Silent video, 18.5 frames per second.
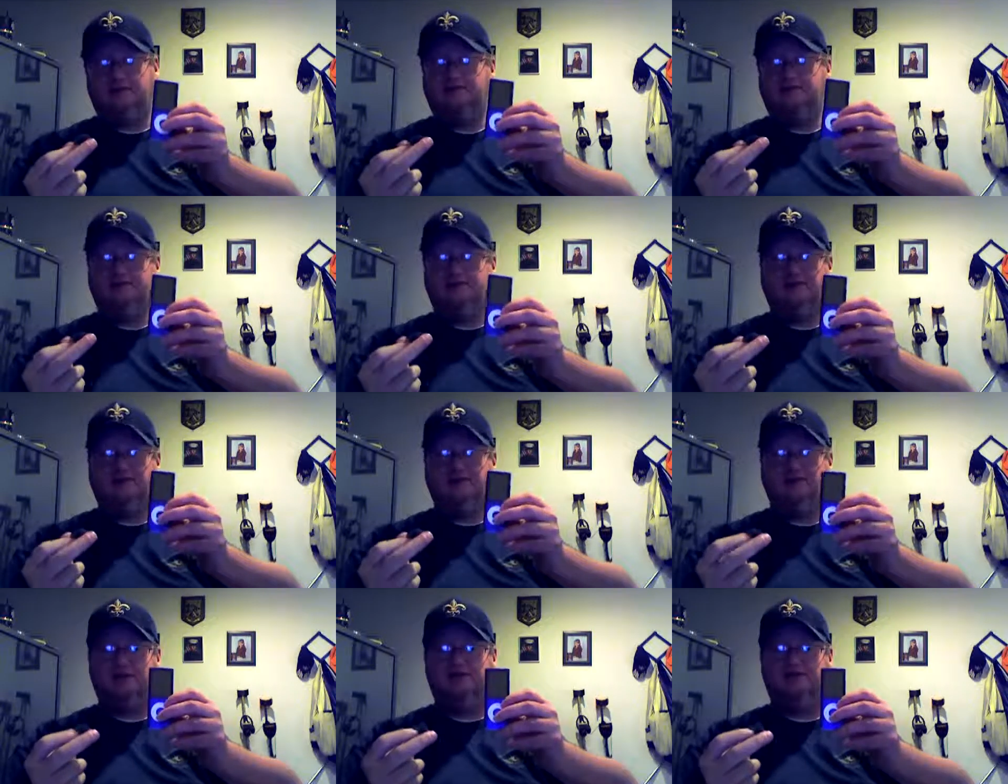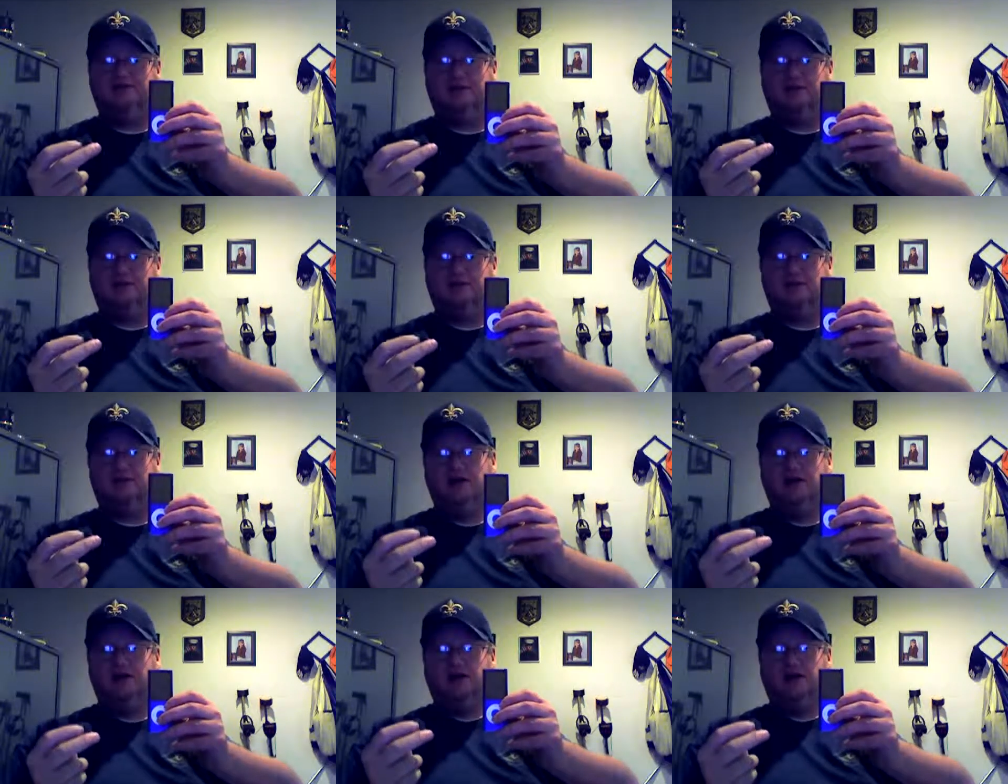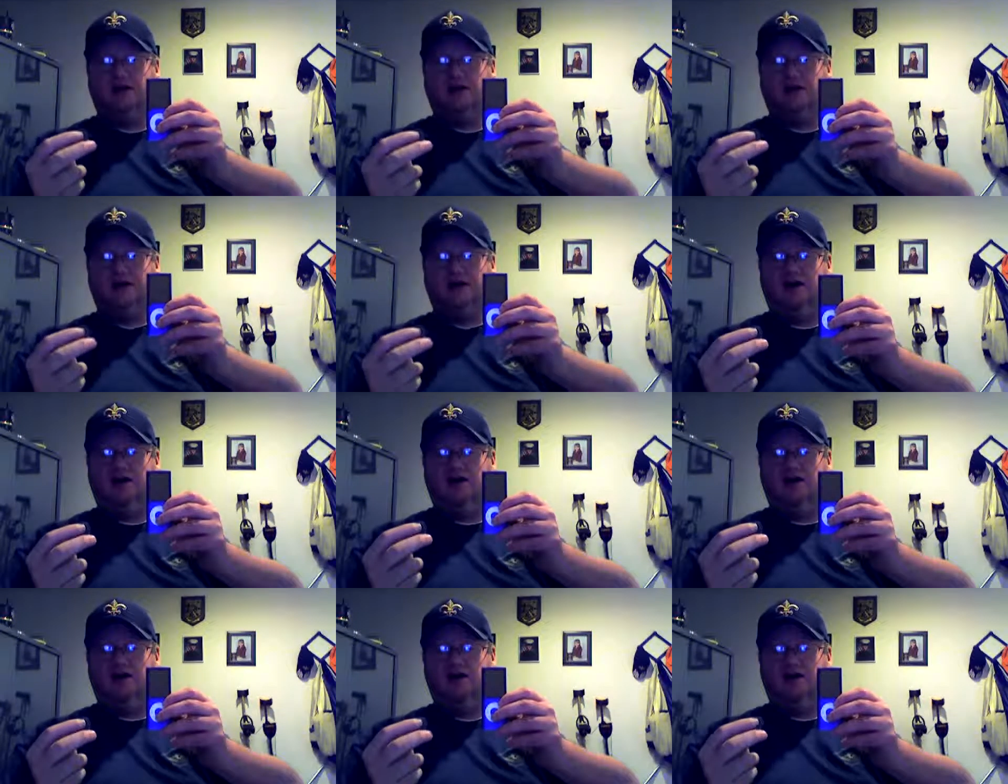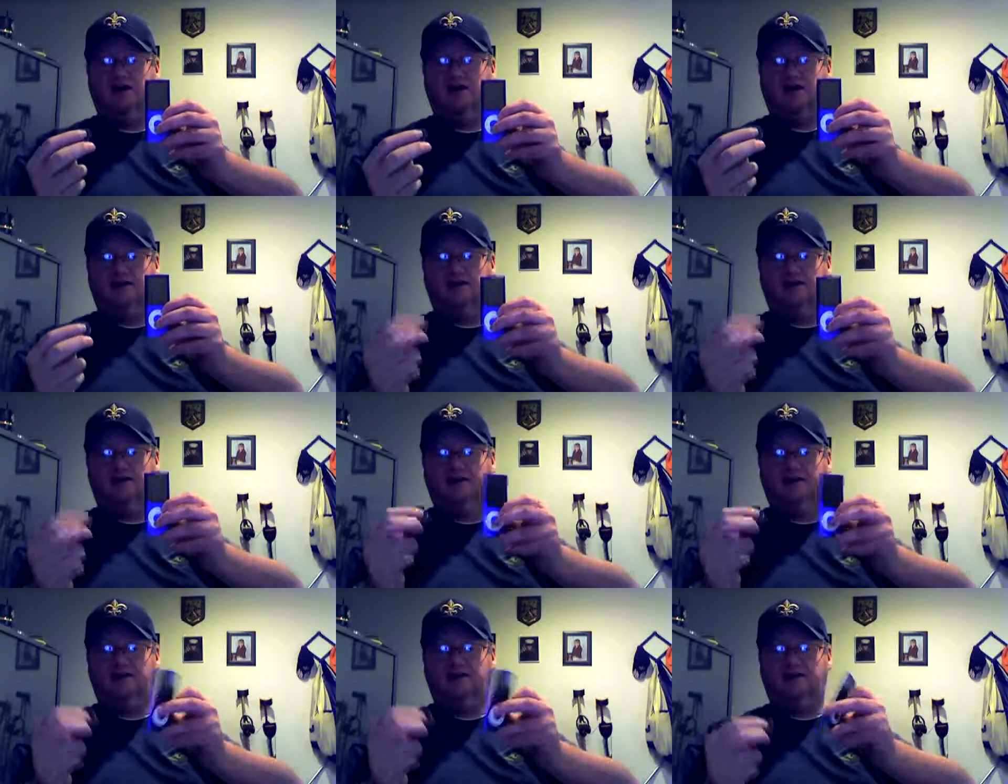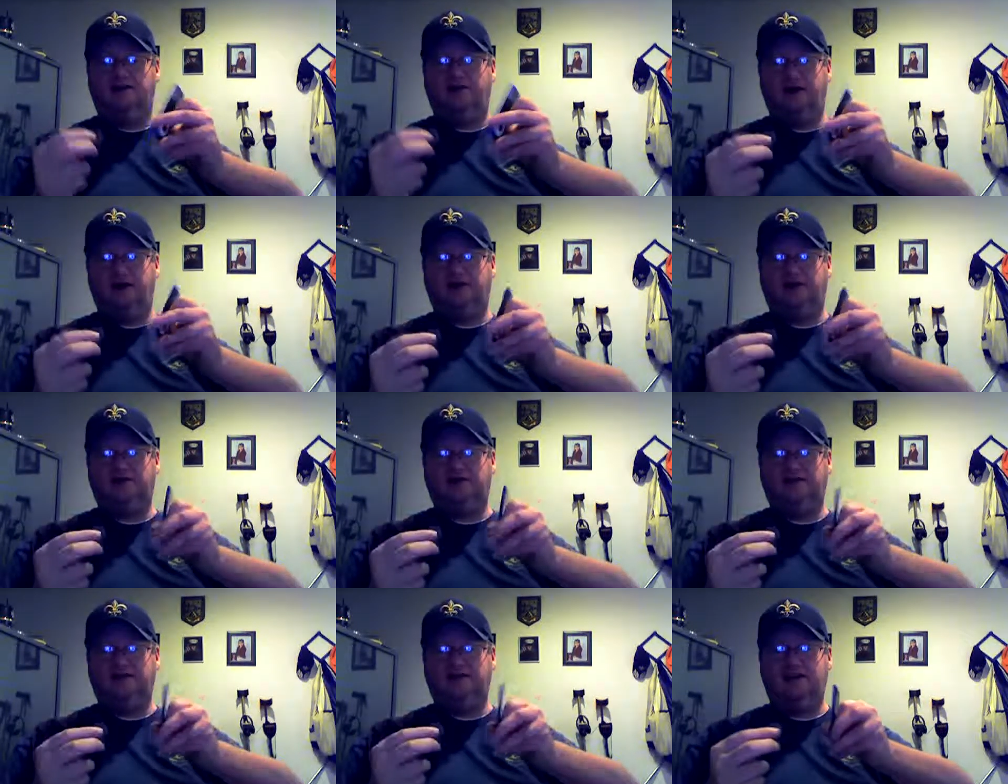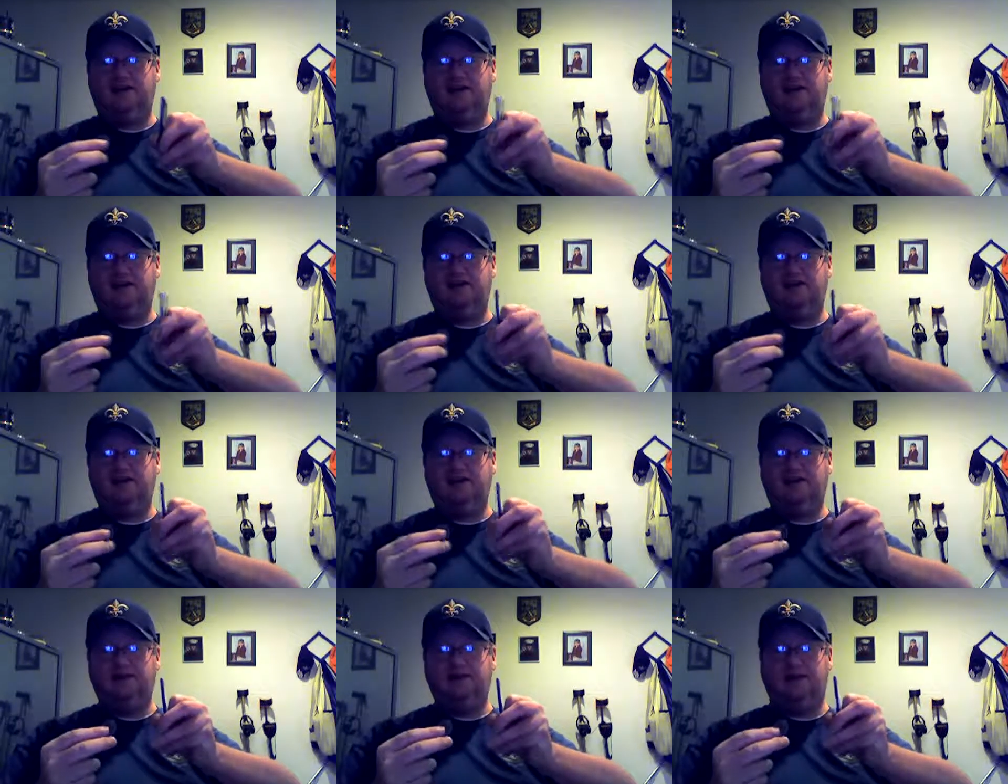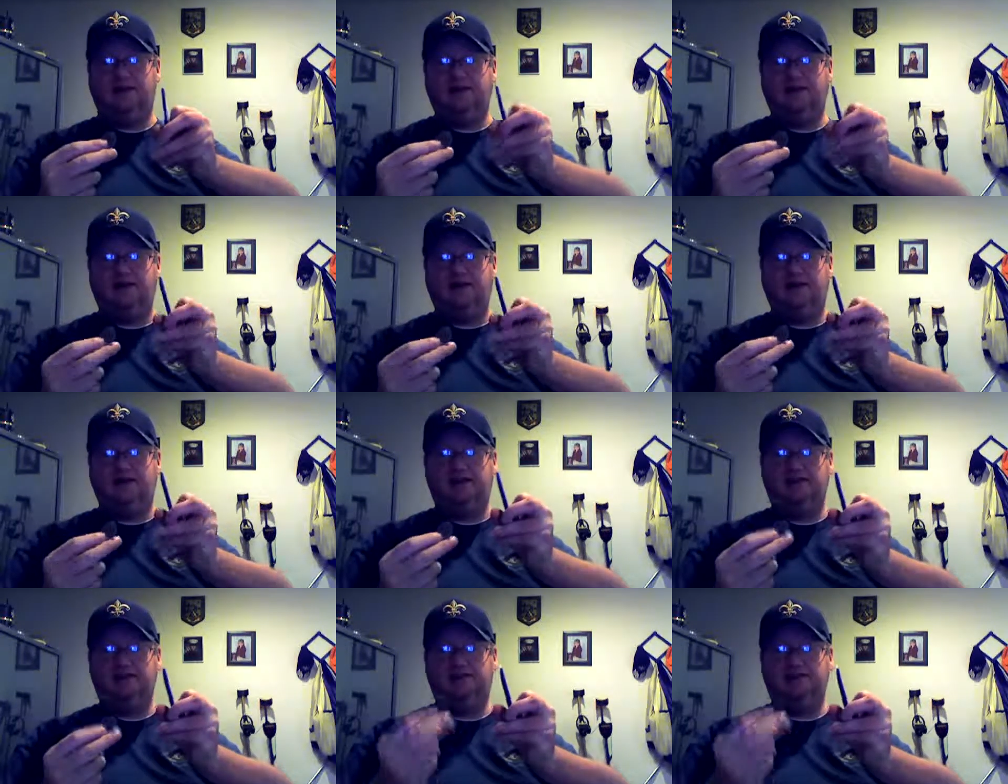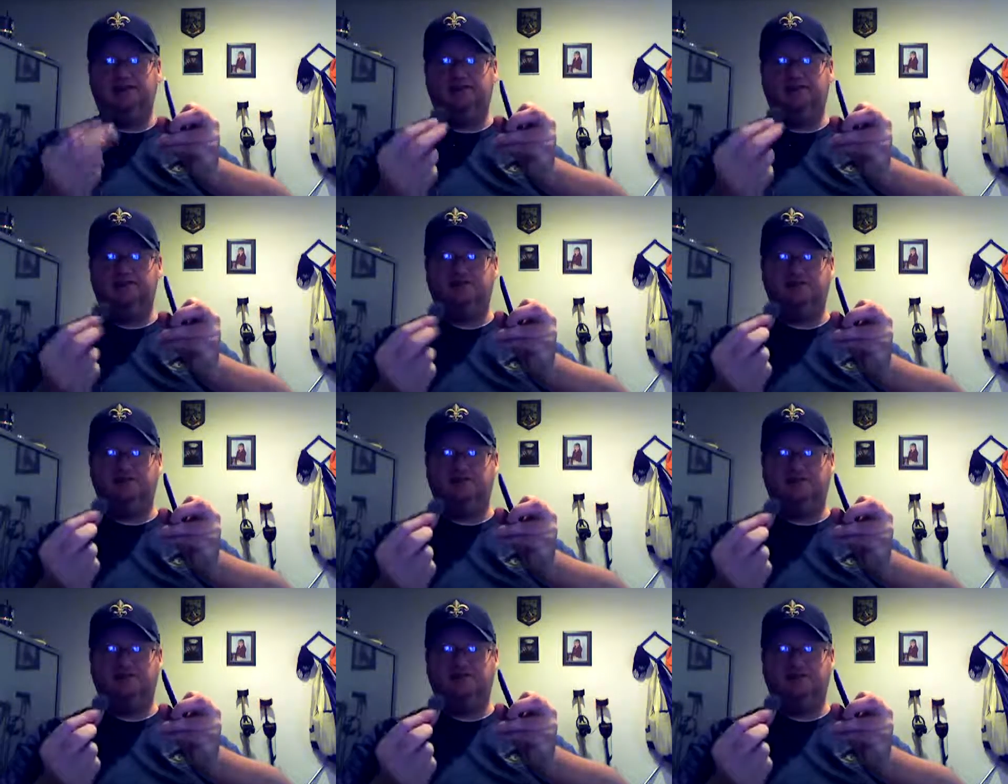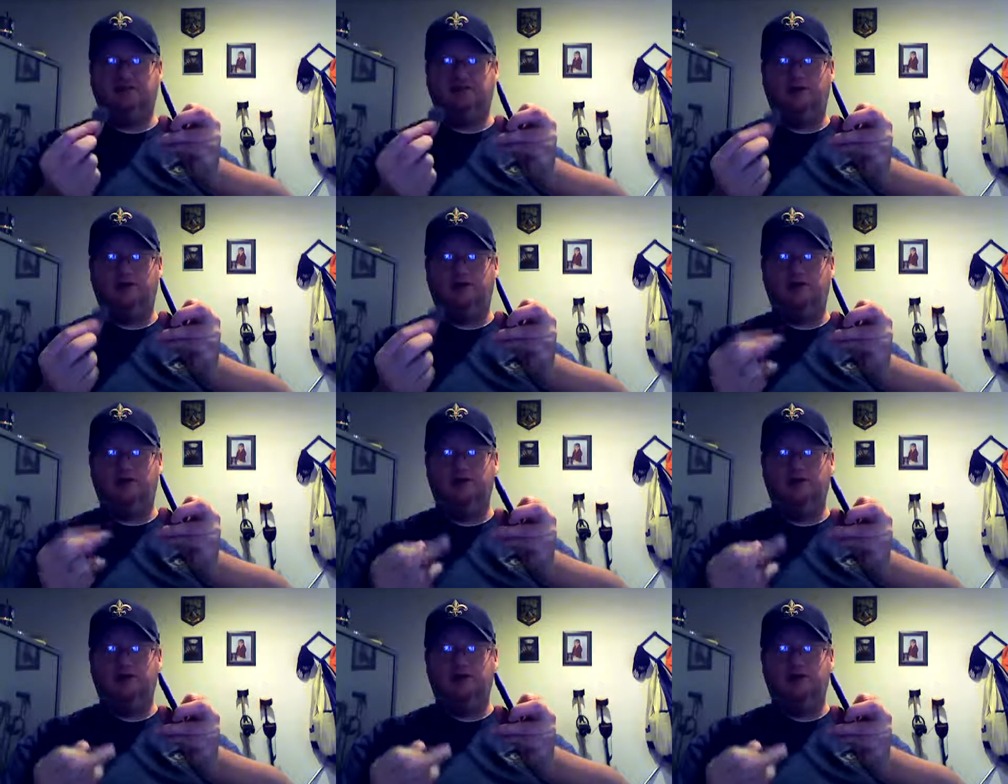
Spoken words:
Sometimes, depending on how it's laying, it could be laying like this and you'll just hear the coin,